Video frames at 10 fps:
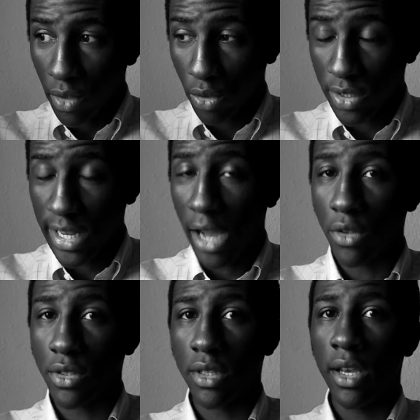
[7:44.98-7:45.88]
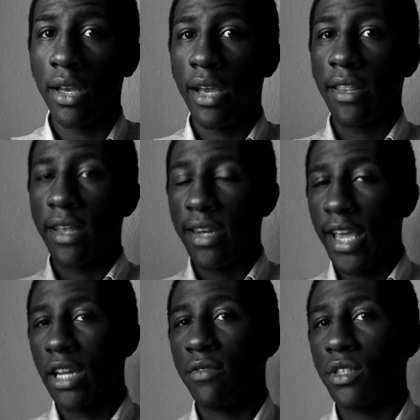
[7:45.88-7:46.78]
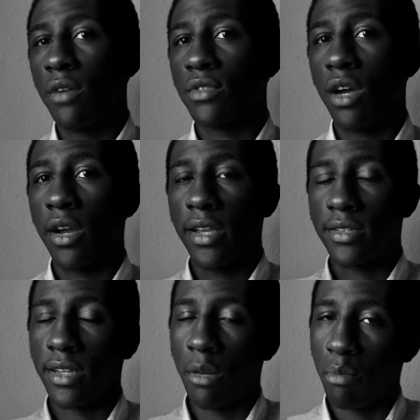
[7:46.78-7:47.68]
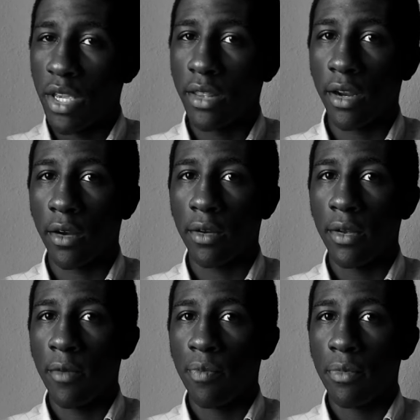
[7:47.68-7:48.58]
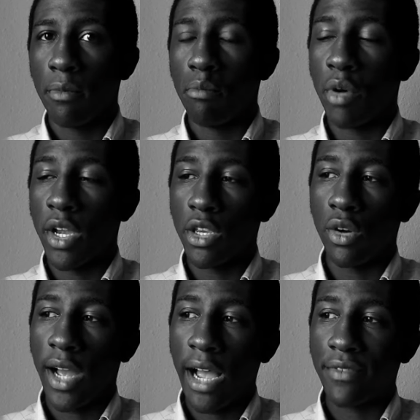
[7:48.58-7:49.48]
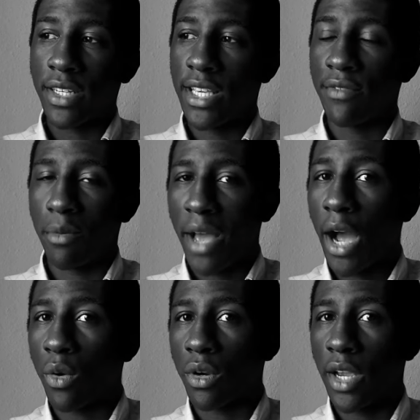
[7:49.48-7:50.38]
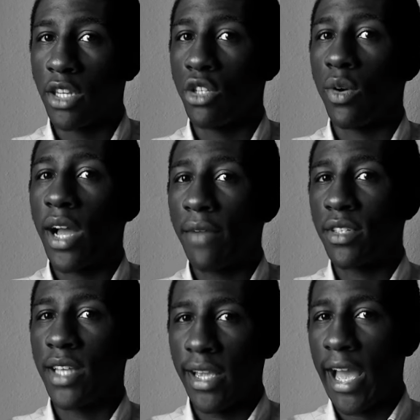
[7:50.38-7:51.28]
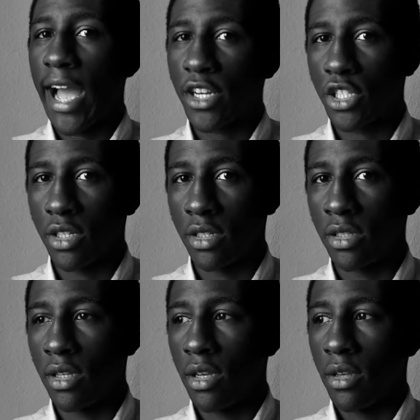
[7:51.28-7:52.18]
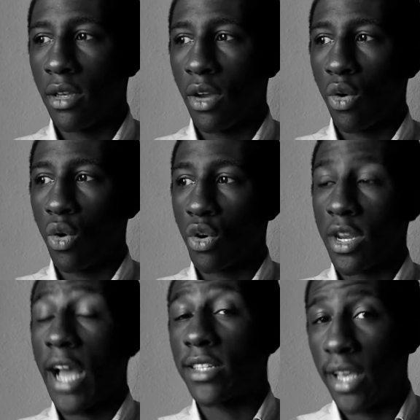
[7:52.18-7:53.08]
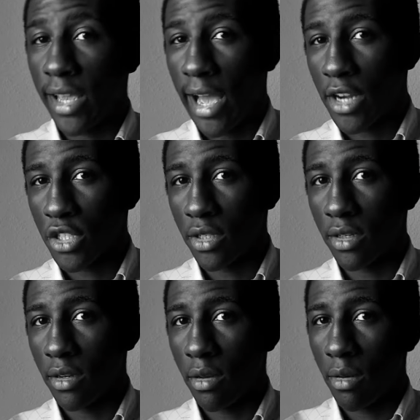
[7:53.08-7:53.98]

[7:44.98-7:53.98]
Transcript: those doubts and that negative self-talk, it's going to be there. But you don't have to give it power, and you don't have to take action or not take action